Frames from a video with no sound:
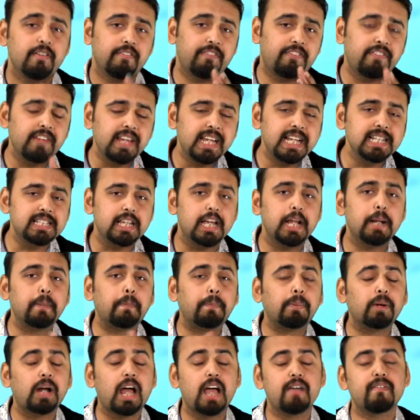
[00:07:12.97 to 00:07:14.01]
fees in
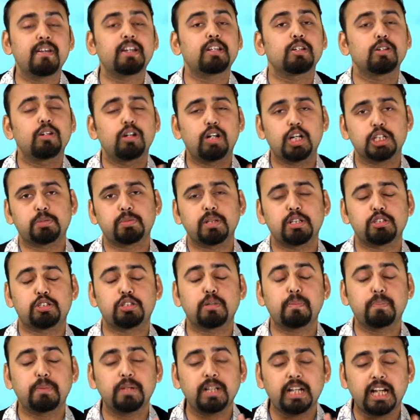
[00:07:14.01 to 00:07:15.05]
private hospitals. So
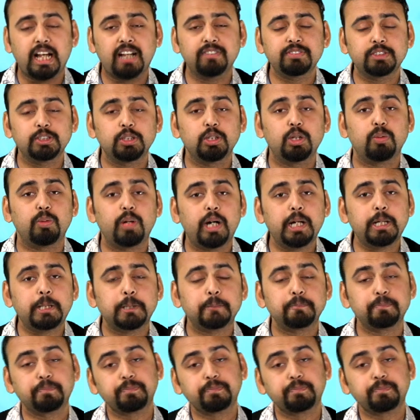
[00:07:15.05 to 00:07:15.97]
perhaps you know what?